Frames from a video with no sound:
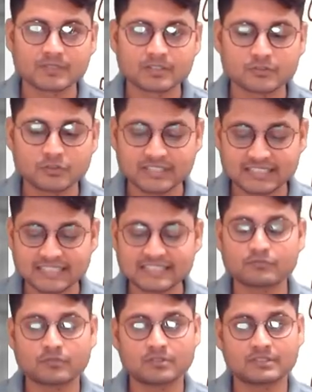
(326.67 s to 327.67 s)
So this
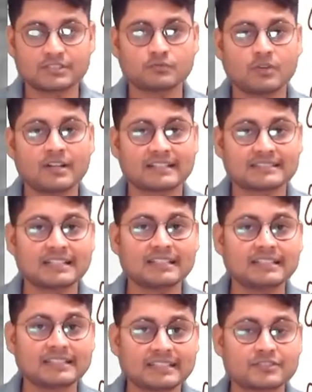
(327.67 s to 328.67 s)
is what
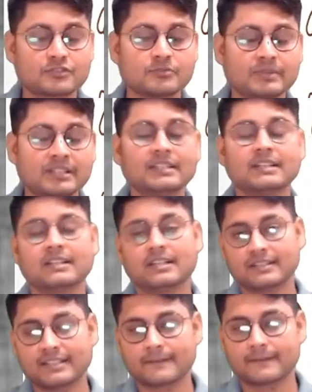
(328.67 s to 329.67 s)
exactly it needs to be
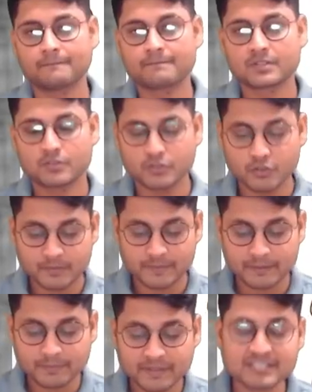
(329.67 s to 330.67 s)
there. So your
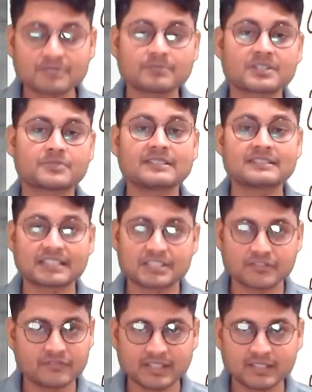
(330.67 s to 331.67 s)
preparation must be in
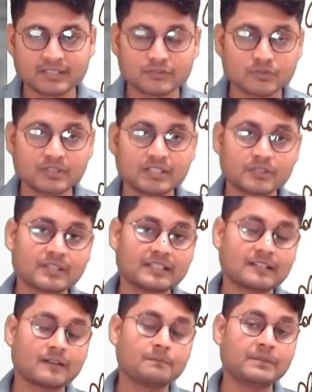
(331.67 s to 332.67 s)
such a way so that you
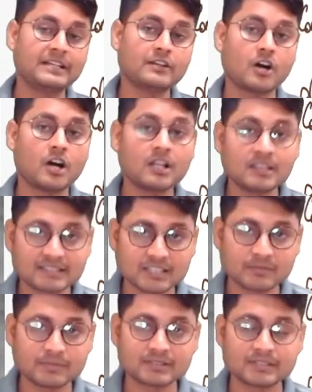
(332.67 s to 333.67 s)
can complete all the
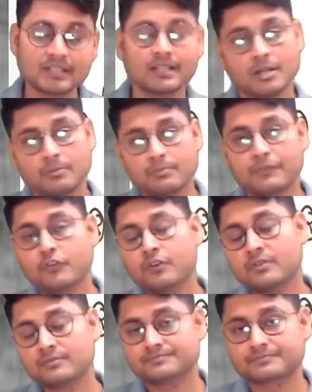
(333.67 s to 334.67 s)
syllabus
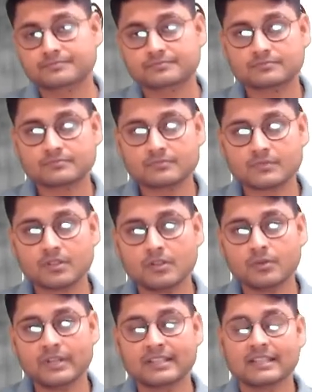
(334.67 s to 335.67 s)
before,
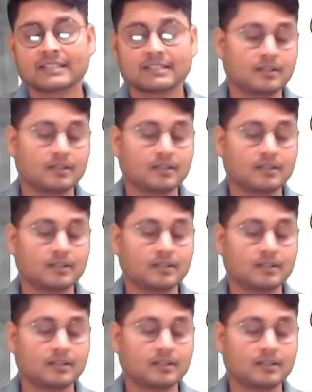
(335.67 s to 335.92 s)
okay,